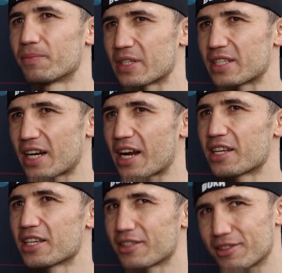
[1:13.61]
Moving up
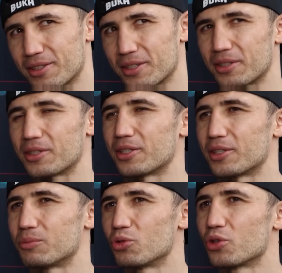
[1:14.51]
in weight to fight
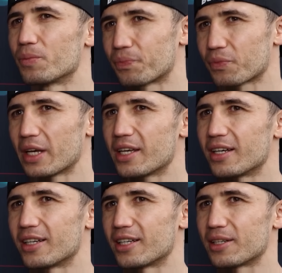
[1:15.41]
Israil Madrimov,
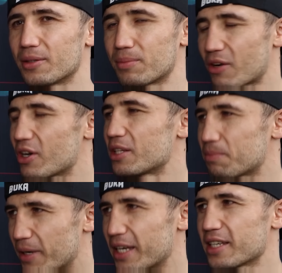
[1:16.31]
the unbeaten
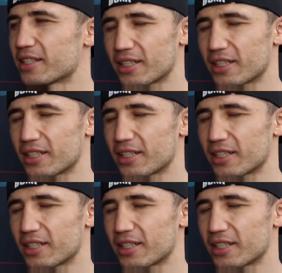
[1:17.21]
World Boxing